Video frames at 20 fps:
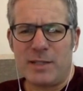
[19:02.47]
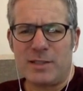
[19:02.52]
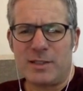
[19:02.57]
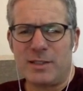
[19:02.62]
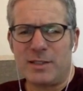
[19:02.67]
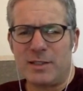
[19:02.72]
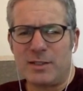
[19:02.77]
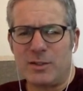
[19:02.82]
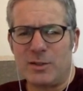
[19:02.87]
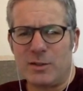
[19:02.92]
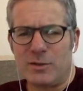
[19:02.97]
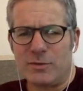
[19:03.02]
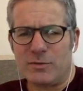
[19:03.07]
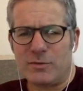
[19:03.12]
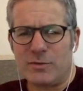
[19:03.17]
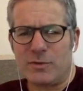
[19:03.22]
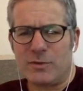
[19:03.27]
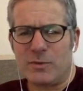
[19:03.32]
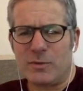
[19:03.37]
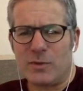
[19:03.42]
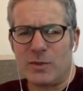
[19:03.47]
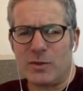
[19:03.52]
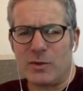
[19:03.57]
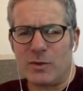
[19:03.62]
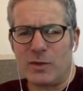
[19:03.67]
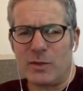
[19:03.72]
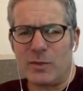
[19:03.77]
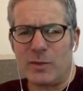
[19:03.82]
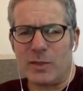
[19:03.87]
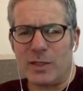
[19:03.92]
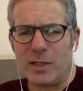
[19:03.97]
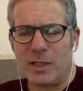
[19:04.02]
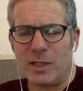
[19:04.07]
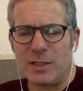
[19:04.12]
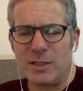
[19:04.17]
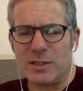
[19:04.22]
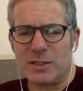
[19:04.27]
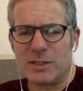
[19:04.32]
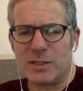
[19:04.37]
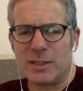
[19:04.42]
painted a dove with only one
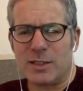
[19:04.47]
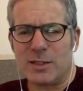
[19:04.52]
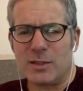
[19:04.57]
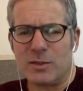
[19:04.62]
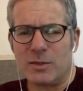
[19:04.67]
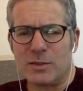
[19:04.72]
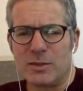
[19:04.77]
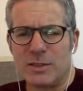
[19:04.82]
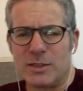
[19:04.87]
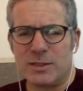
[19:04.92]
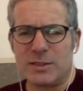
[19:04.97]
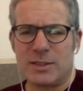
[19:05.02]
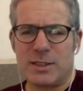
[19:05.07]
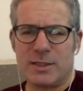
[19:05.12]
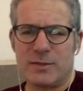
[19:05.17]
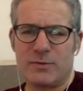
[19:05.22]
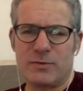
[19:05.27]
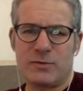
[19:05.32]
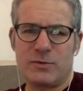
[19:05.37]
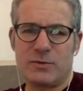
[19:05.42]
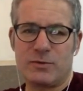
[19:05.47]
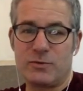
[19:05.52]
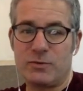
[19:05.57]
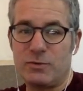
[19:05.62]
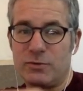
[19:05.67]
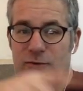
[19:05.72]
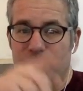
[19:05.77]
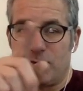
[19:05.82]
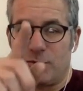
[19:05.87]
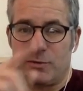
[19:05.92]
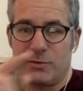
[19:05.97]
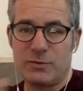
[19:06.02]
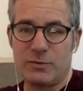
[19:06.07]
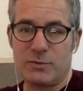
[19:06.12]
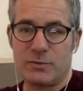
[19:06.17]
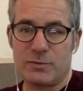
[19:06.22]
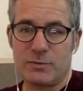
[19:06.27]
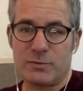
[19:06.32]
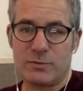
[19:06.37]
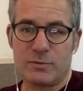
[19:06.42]
line, just like SENSEI.
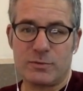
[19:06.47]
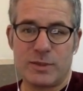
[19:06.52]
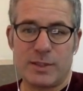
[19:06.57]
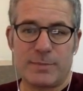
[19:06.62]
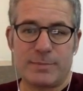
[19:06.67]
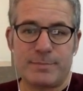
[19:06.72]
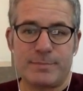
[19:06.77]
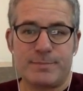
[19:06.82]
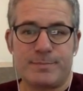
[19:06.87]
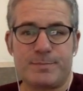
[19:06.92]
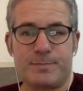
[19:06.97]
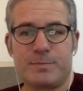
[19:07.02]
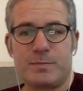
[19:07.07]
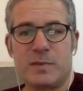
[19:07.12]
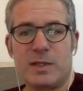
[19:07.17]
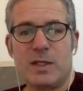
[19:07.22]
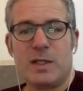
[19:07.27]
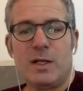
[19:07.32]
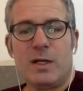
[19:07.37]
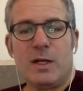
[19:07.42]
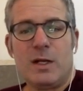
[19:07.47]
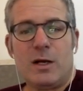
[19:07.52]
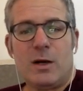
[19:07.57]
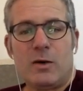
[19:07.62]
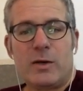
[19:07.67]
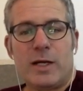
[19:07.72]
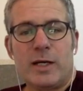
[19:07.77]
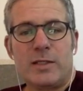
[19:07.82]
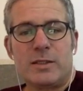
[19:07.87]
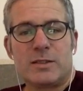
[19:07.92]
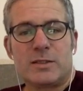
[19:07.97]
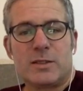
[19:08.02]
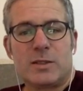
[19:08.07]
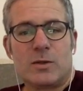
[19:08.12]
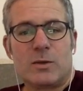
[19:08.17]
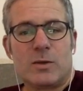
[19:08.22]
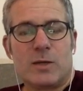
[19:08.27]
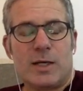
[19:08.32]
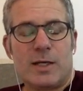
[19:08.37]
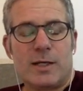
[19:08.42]
Yep. Okay,
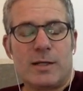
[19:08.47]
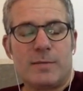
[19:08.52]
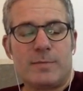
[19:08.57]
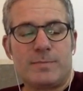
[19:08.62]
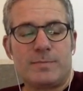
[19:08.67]
so